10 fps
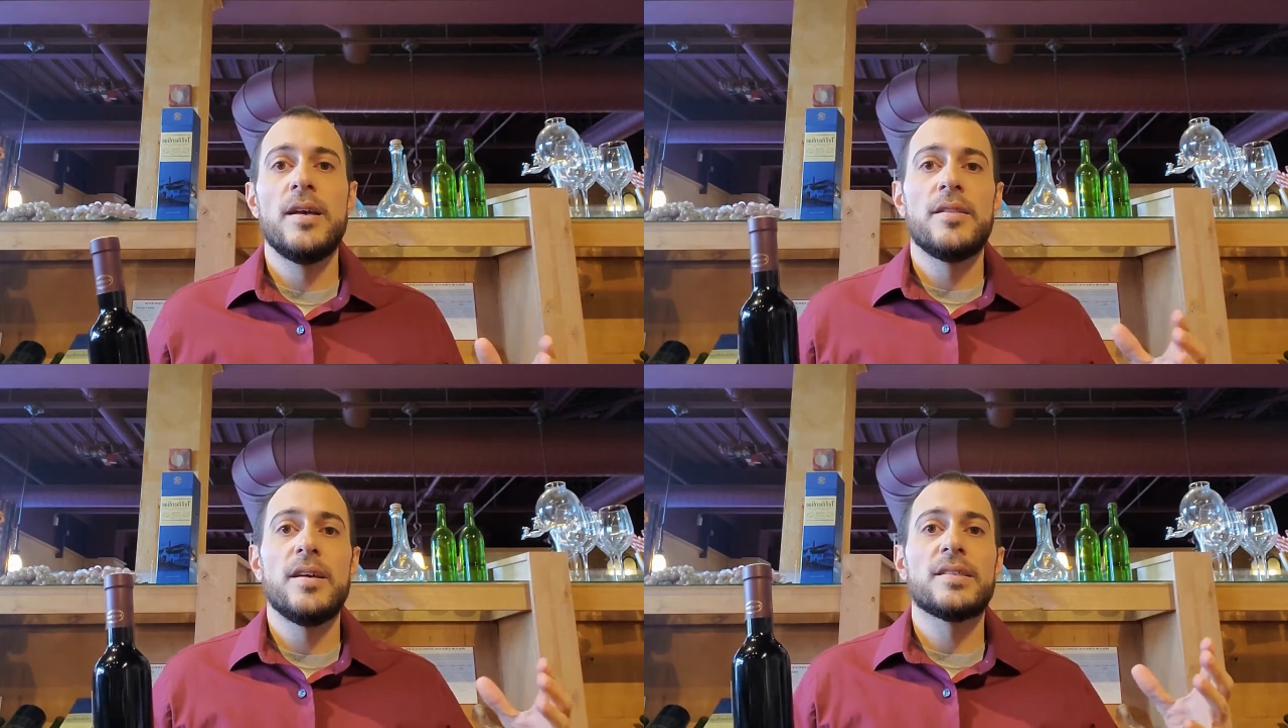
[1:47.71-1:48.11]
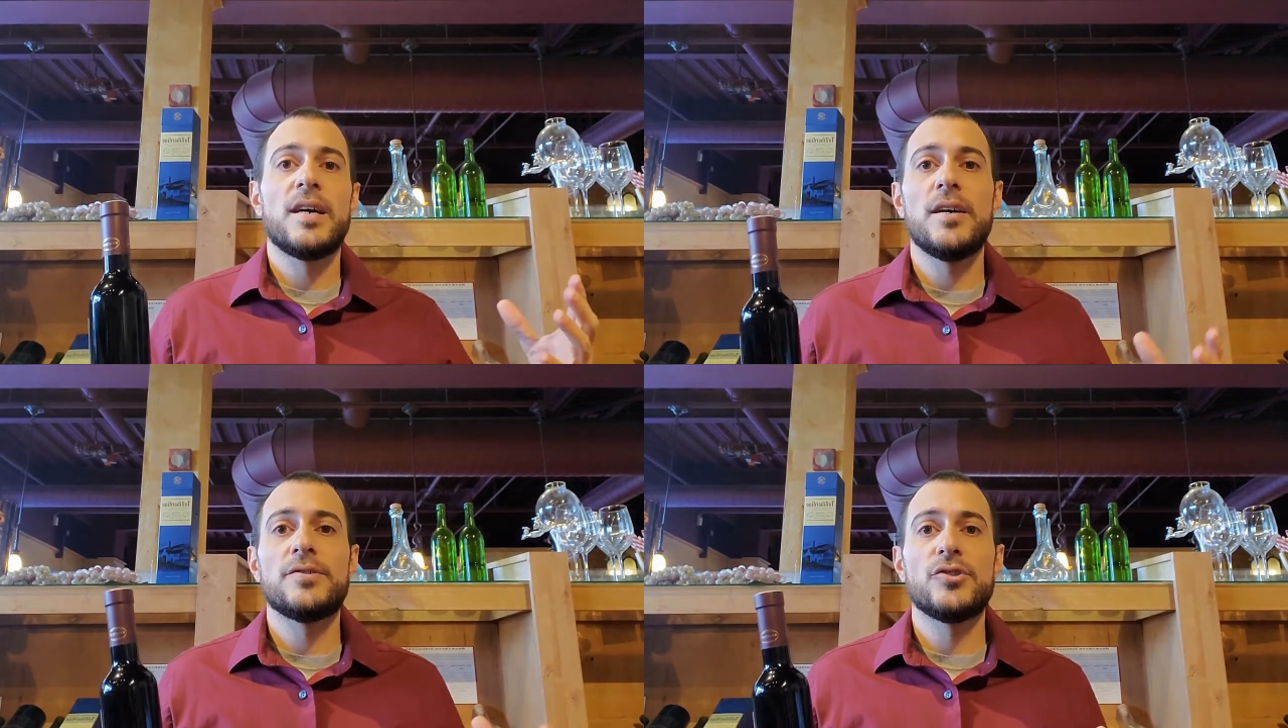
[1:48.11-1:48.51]
thus
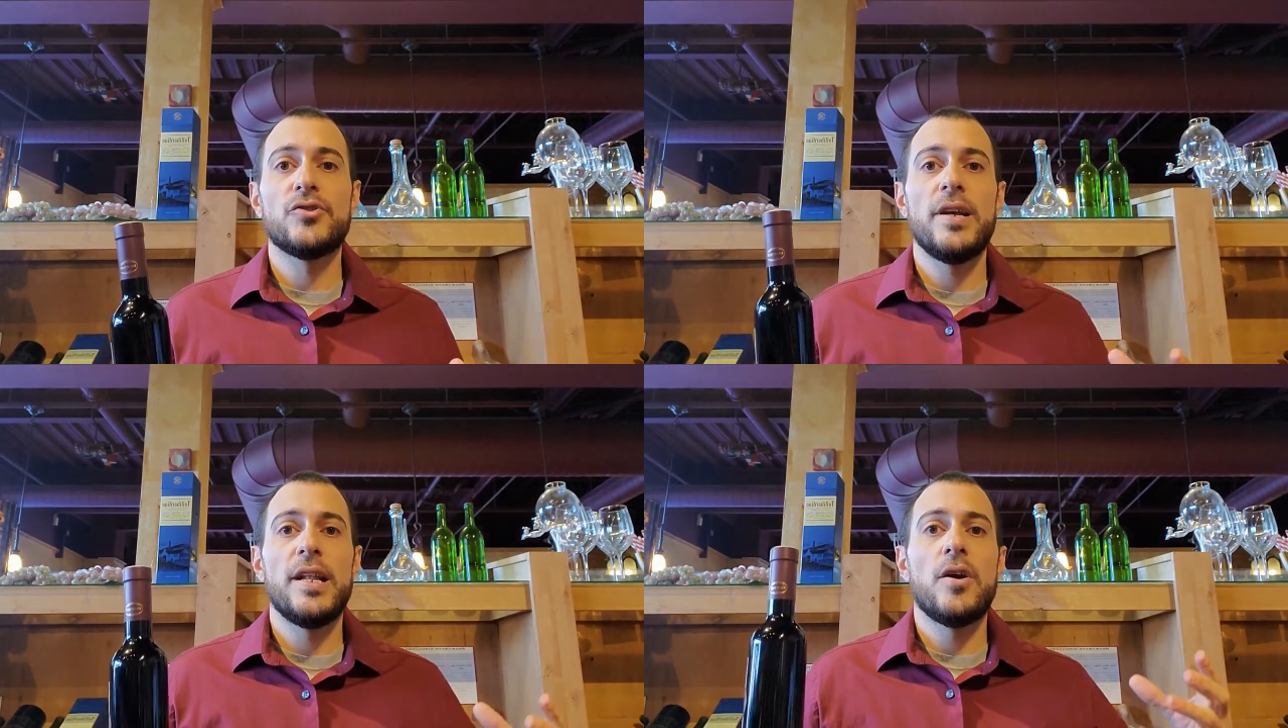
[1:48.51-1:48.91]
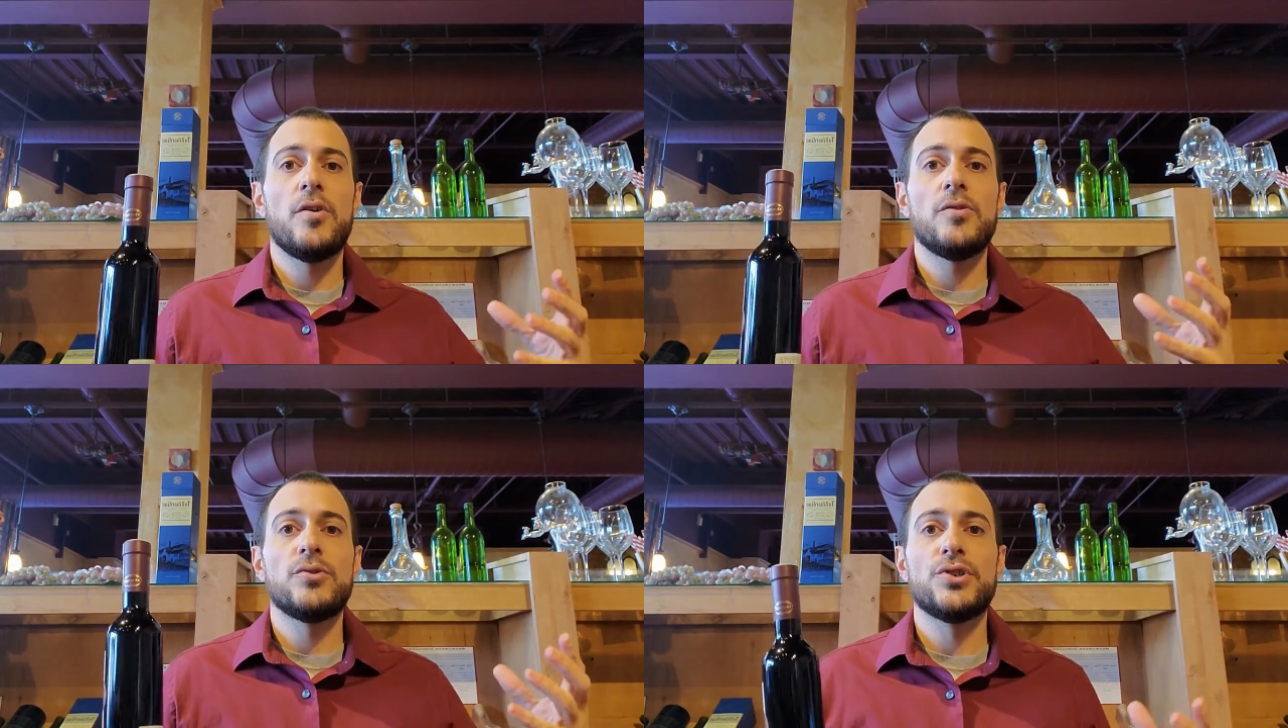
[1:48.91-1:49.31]
concentrating all
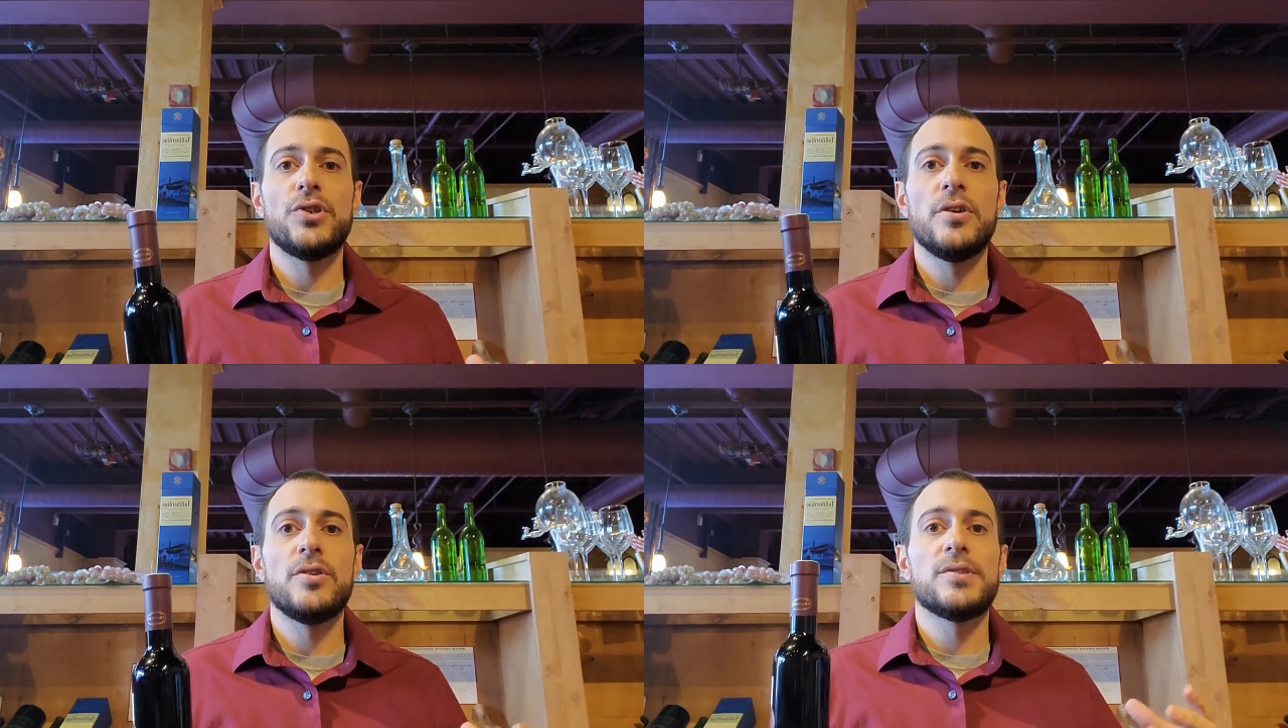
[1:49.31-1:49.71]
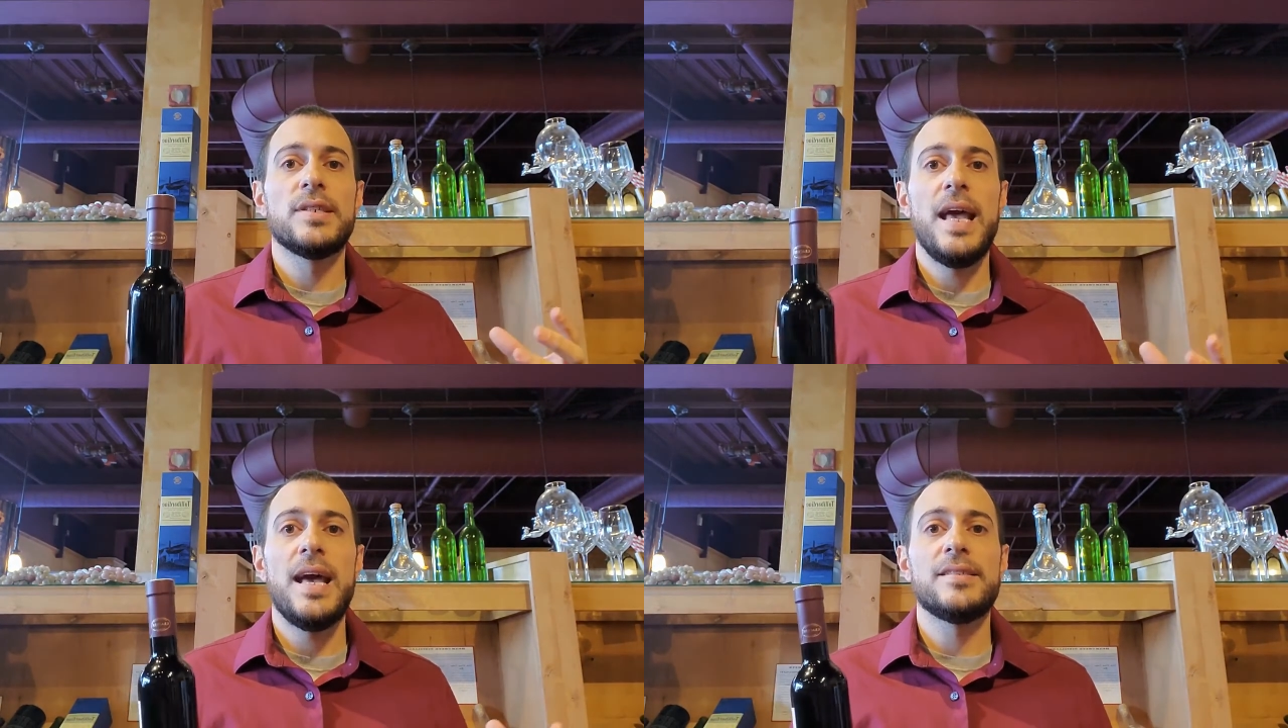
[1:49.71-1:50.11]
those sugars
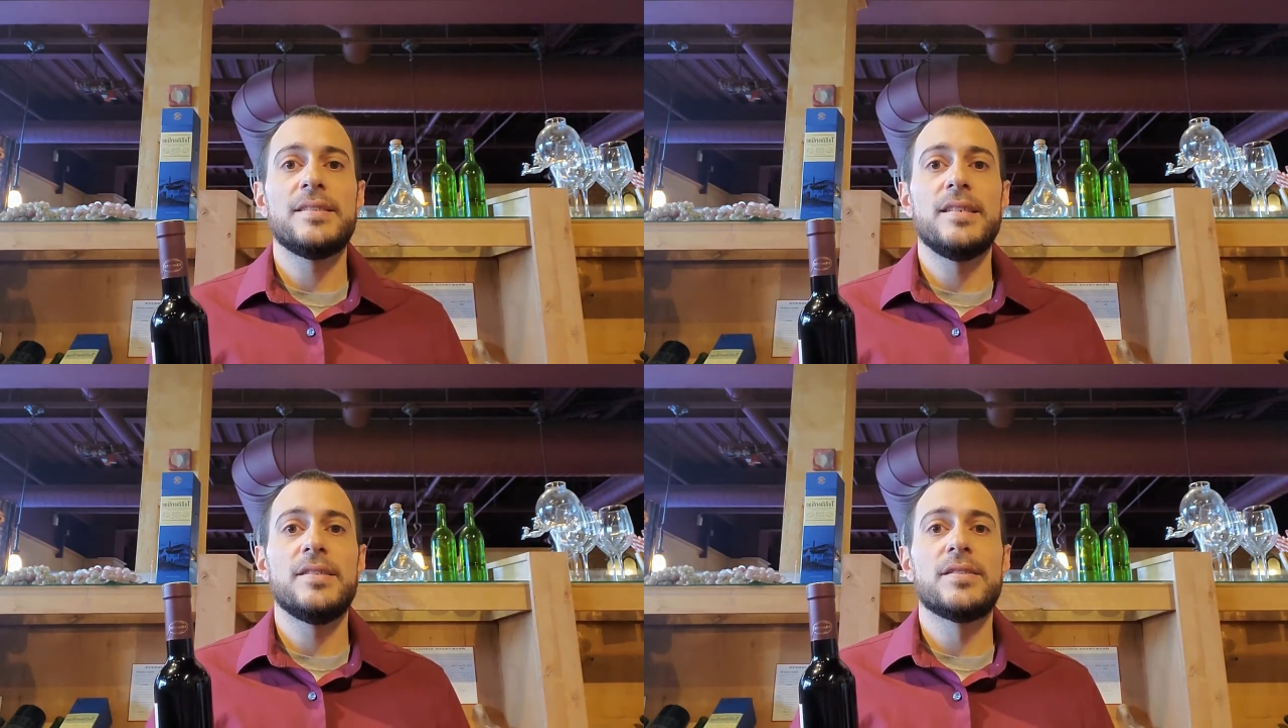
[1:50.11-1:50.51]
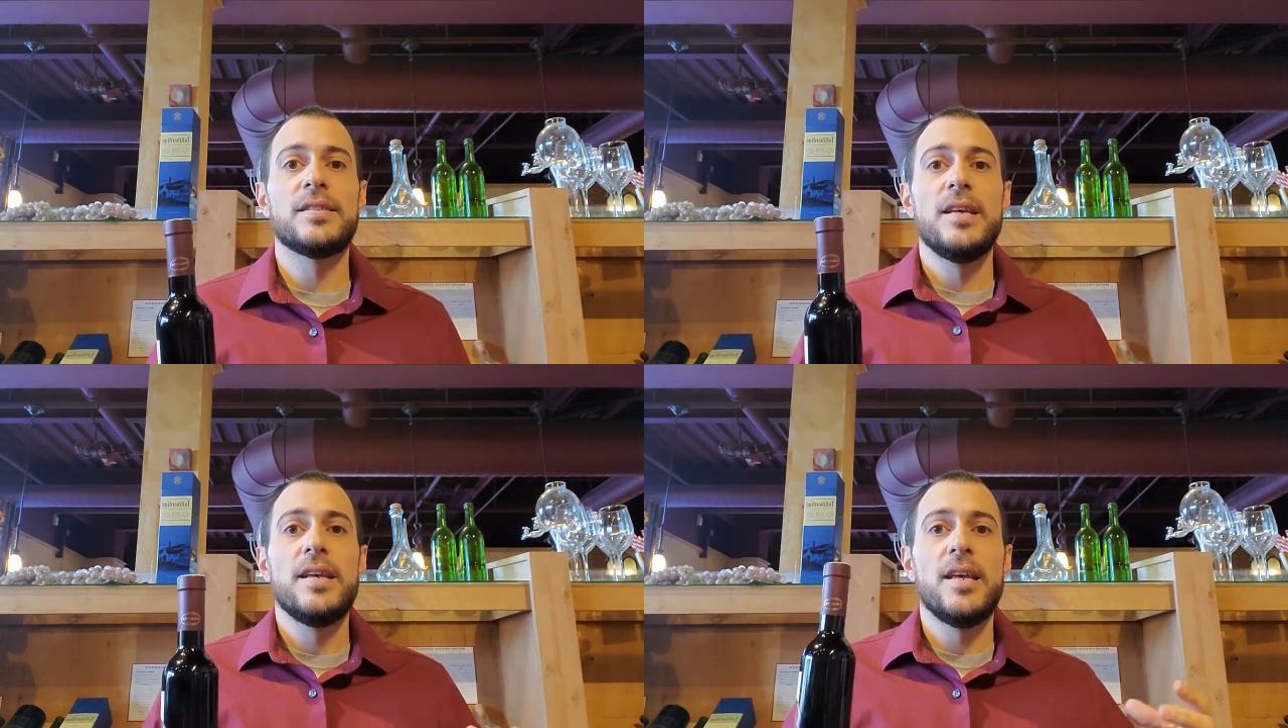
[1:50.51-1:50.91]
and acids